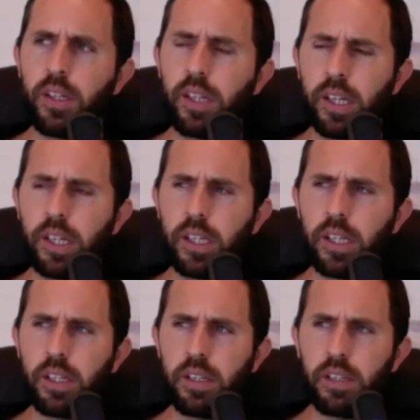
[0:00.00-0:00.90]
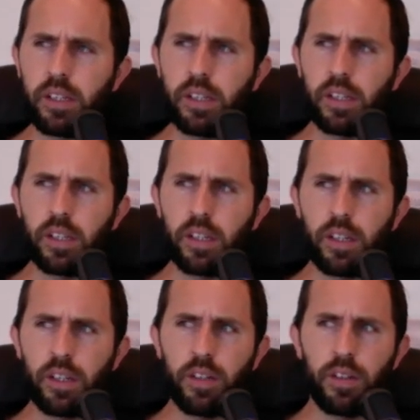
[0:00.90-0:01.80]
And
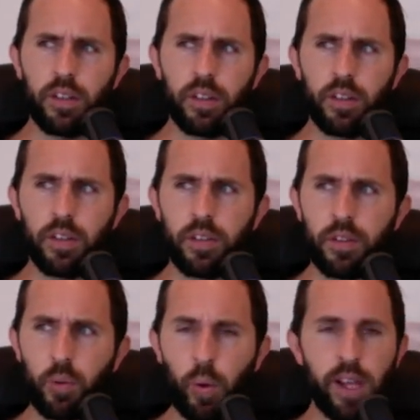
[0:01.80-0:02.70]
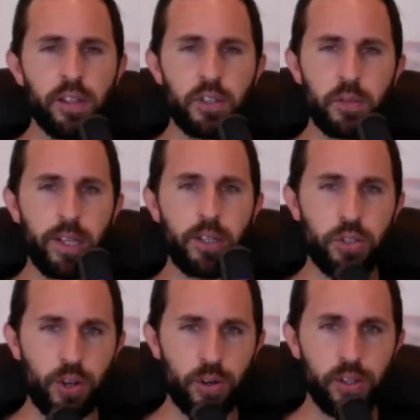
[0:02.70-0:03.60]
the way the speech
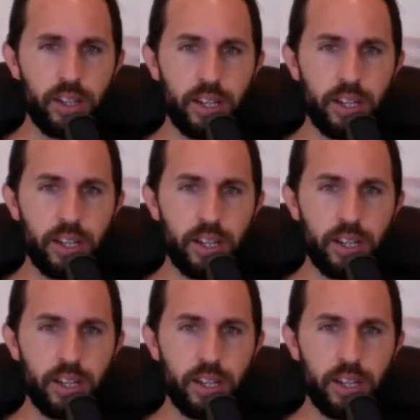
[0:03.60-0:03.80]
started,